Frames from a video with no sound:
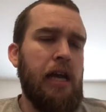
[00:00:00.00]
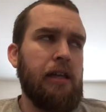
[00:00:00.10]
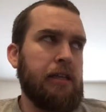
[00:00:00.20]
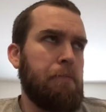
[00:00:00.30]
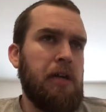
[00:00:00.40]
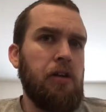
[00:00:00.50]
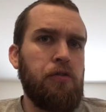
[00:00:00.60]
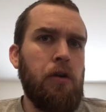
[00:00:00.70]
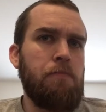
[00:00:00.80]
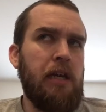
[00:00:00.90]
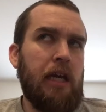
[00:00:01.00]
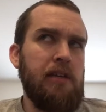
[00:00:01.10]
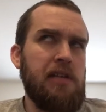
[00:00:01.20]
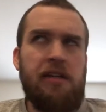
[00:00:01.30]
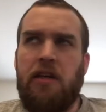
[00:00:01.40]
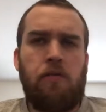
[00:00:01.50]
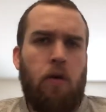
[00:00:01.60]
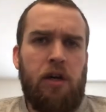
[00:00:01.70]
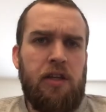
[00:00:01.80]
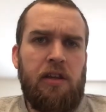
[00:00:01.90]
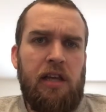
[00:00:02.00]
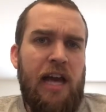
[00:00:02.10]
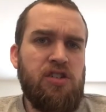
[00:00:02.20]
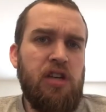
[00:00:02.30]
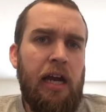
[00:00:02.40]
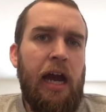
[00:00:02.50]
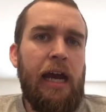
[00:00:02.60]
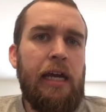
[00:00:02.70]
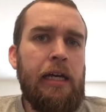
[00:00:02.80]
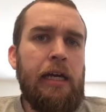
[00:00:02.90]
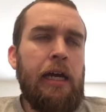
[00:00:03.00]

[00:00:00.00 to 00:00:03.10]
appeal to him because that didn't work in The Last Jedi.